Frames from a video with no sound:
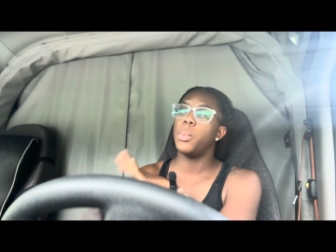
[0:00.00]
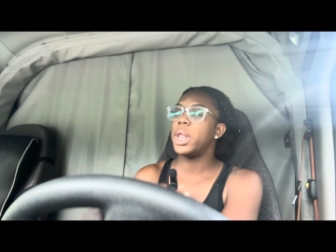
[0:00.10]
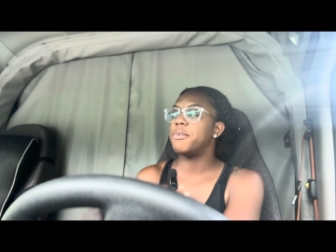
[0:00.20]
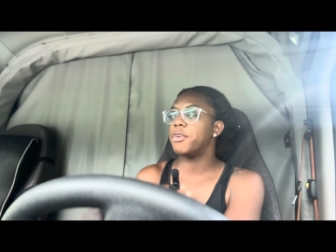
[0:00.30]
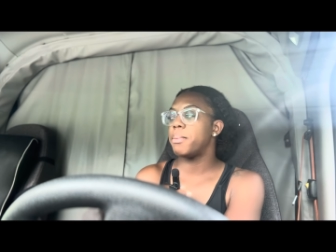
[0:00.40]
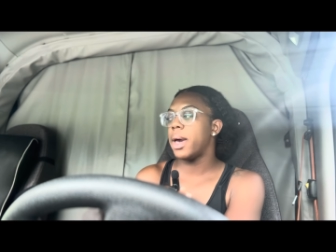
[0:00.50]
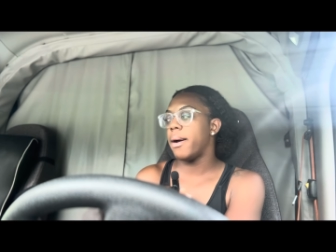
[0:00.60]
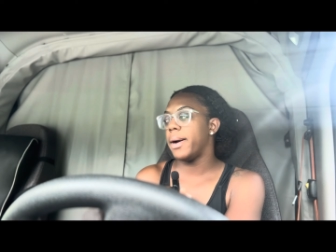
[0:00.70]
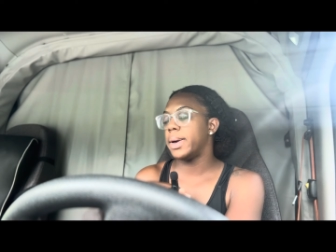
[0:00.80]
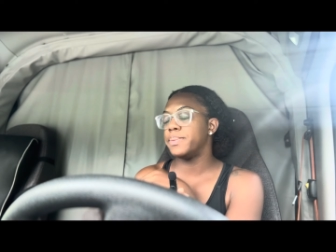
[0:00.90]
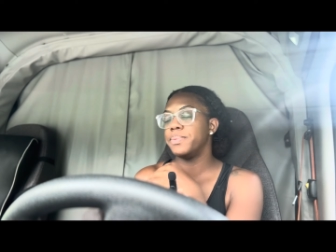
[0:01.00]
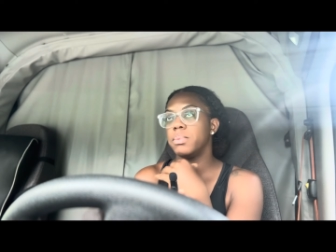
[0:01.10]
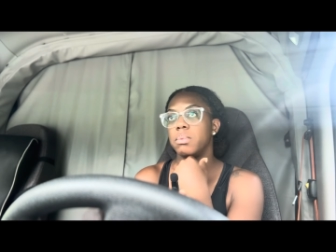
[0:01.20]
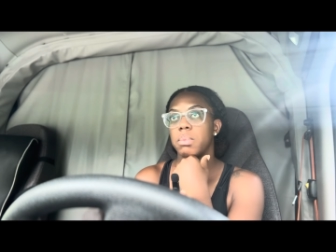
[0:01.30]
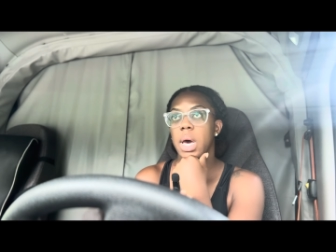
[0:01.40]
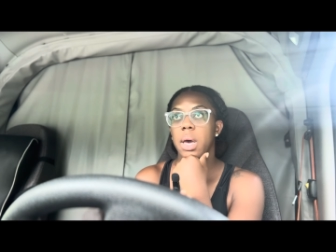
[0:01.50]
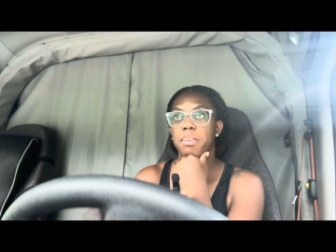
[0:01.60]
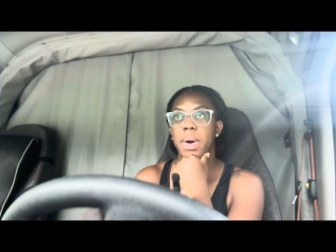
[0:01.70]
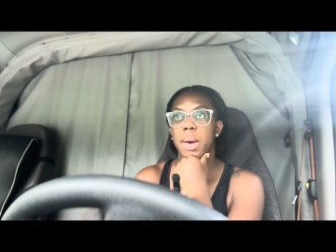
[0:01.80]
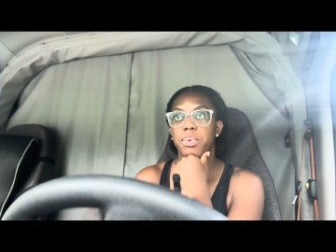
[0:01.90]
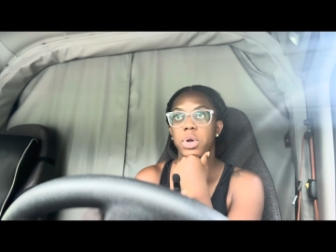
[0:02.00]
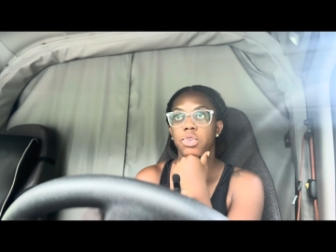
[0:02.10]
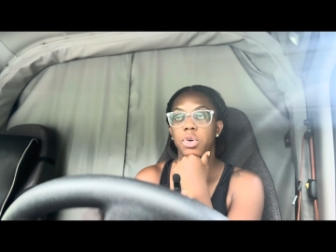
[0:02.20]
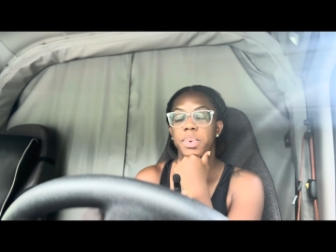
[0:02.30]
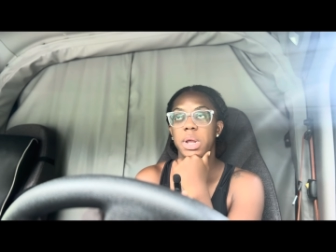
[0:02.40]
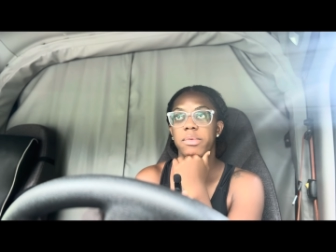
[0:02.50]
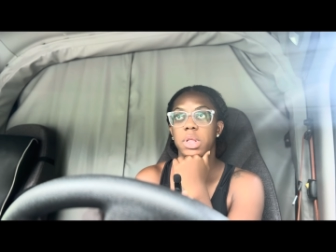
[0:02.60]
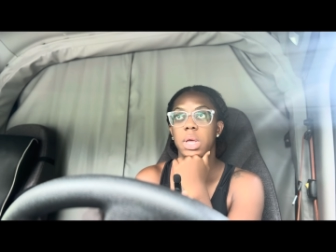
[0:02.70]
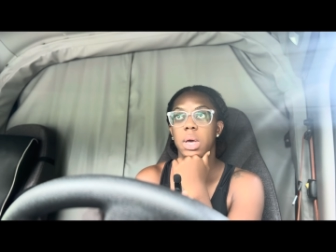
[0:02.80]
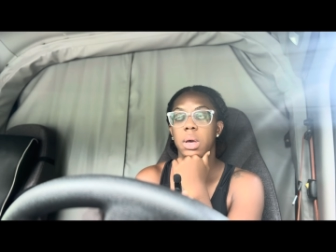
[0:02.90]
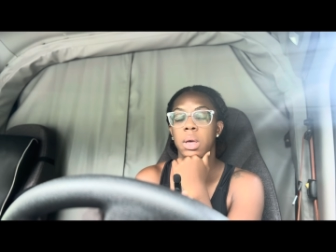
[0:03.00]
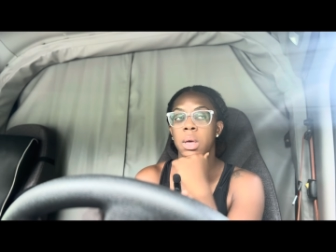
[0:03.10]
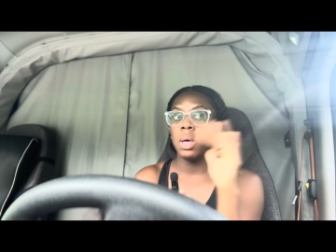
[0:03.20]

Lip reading: waiting for my pre-trip and everything.